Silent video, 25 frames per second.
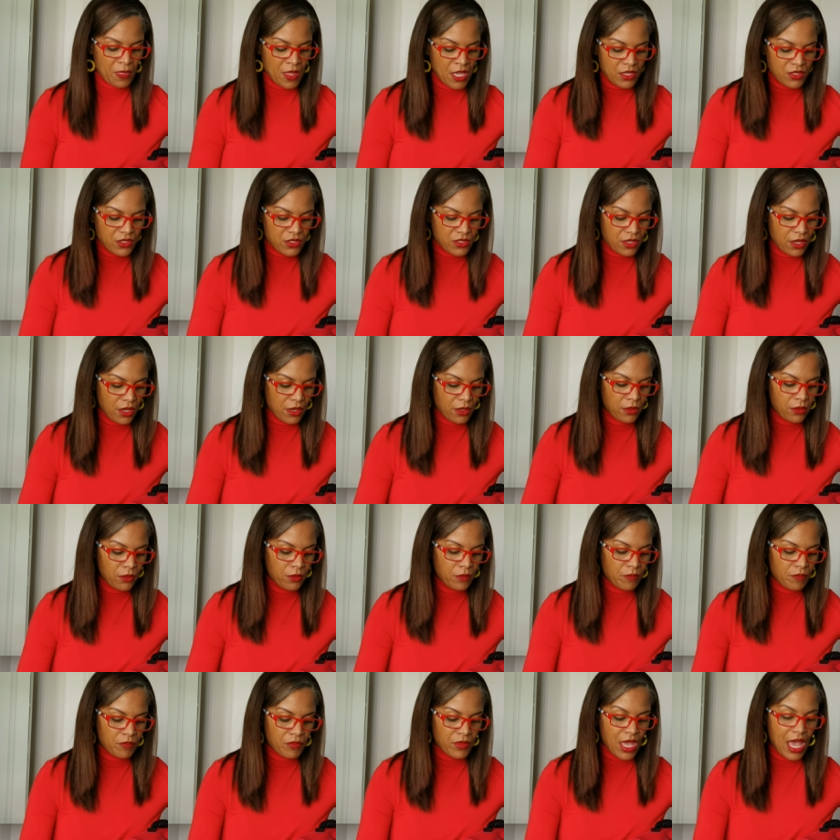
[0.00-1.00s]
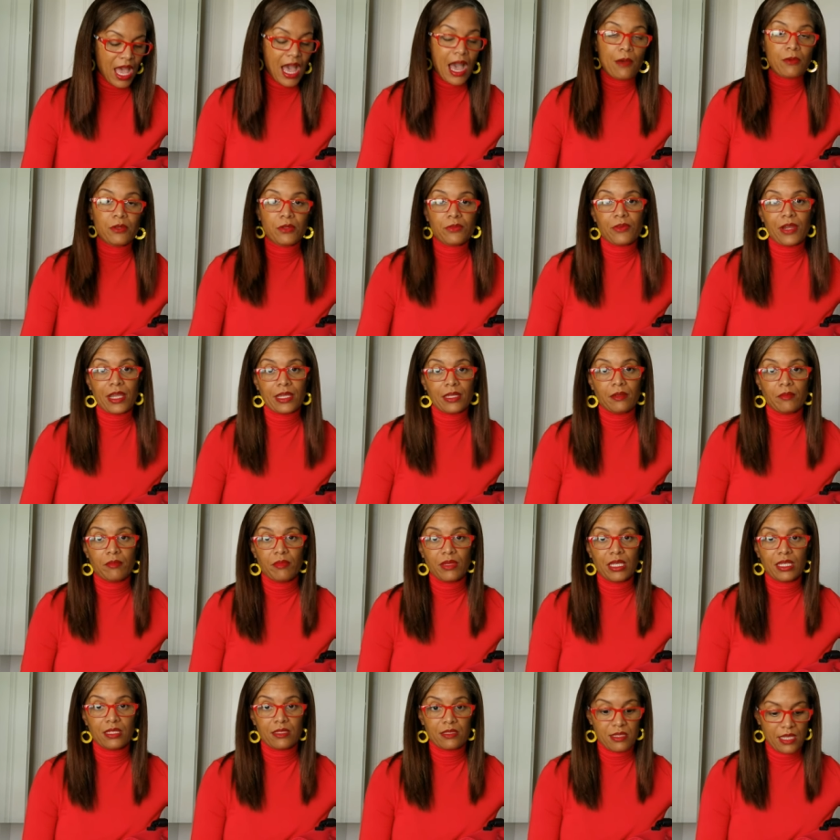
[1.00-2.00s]
So I would
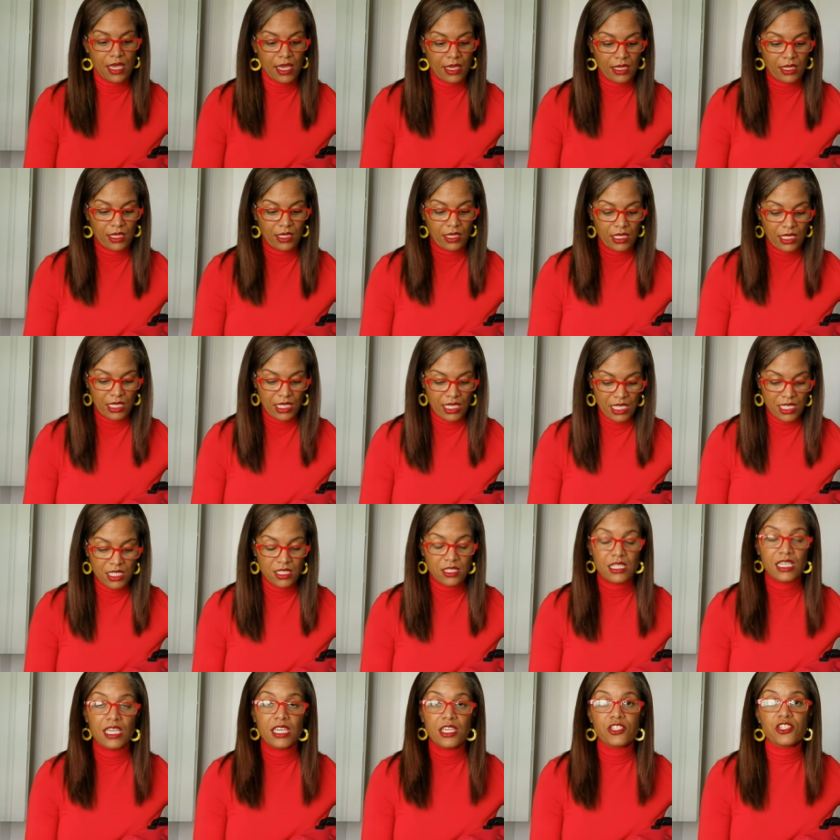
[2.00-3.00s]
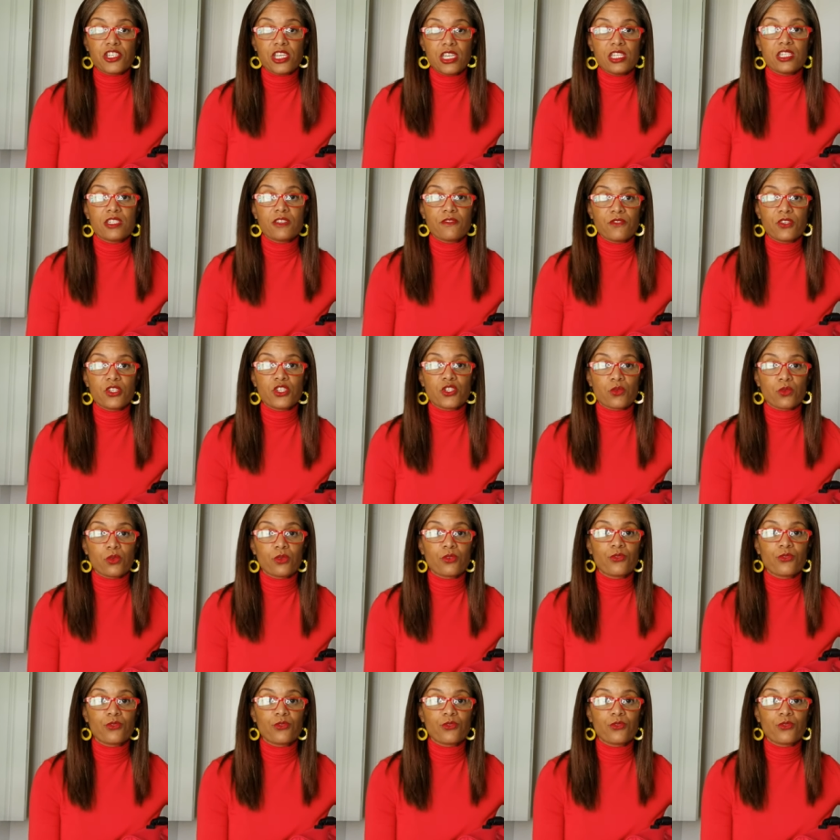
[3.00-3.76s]
recommend taking in each individual